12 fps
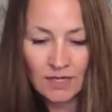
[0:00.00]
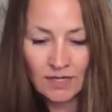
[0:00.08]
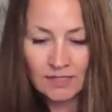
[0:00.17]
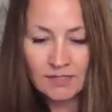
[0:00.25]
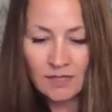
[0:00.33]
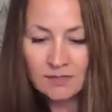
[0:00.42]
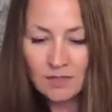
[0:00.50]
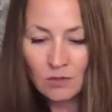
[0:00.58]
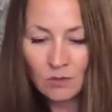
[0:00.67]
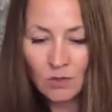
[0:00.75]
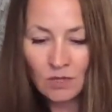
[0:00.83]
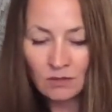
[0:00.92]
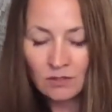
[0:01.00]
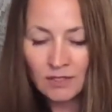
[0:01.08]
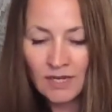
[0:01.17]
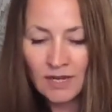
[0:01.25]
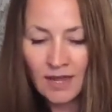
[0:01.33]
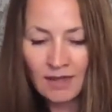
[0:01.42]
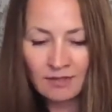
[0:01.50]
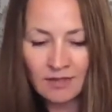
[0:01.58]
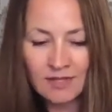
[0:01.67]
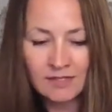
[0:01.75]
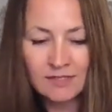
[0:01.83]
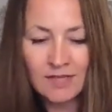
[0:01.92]
It's also looking at
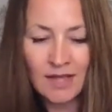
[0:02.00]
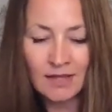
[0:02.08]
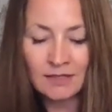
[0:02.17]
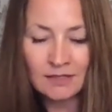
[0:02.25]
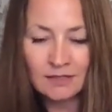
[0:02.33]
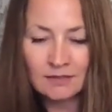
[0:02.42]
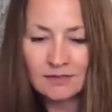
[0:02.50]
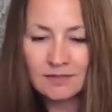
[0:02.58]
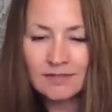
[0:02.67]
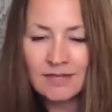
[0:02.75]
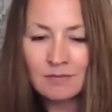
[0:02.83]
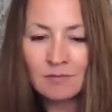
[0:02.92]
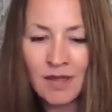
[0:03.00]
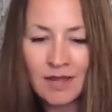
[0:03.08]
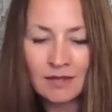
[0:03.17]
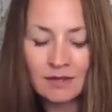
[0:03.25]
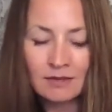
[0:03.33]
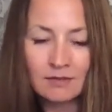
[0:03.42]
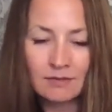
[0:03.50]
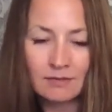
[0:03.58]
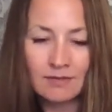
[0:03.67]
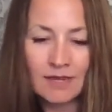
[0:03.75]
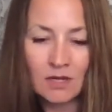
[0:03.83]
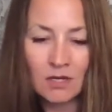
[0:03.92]
things that seem like
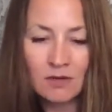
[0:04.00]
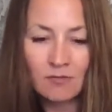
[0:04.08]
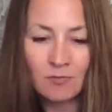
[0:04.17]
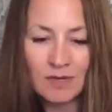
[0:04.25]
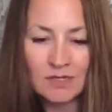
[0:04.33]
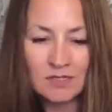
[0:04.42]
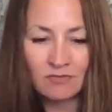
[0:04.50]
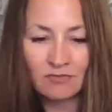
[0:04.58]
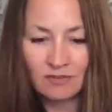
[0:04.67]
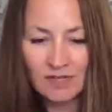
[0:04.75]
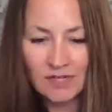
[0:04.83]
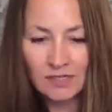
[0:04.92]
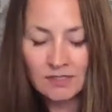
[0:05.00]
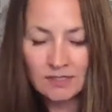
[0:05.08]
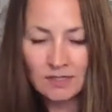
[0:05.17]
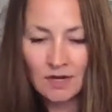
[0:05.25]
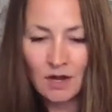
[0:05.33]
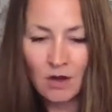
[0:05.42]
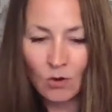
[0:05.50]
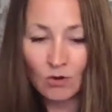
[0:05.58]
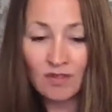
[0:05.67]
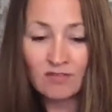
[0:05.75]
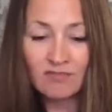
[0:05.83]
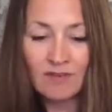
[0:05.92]
they could have been defeats, or
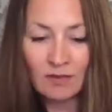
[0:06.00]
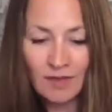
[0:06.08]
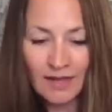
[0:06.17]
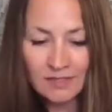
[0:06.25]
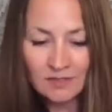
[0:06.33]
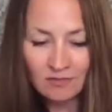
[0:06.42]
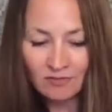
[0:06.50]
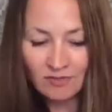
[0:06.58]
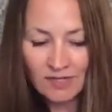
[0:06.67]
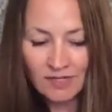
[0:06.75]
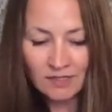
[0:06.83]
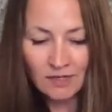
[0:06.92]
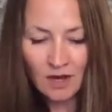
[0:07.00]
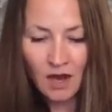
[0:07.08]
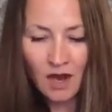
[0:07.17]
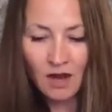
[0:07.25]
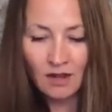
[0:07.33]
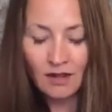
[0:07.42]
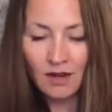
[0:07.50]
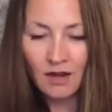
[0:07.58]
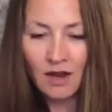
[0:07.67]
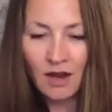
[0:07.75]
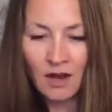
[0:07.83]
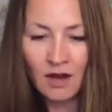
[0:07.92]
they felt like defeat,
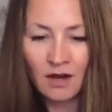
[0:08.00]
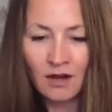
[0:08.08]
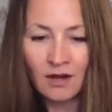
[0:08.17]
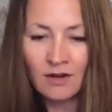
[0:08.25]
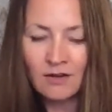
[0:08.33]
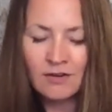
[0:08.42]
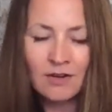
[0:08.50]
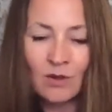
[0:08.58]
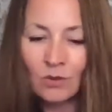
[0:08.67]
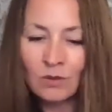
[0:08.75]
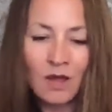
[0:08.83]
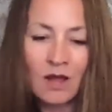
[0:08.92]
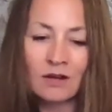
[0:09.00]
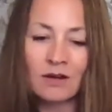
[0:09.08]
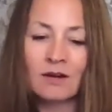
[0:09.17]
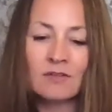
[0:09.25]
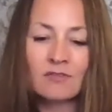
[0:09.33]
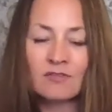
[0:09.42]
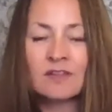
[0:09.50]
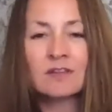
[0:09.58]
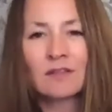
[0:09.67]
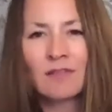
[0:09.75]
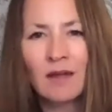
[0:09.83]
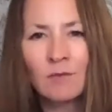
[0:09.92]
are no longer
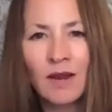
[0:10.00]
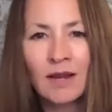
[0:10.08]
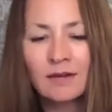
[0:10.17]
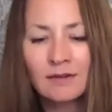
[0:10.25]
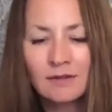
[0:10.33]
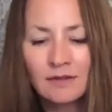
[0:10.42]
feeling that way.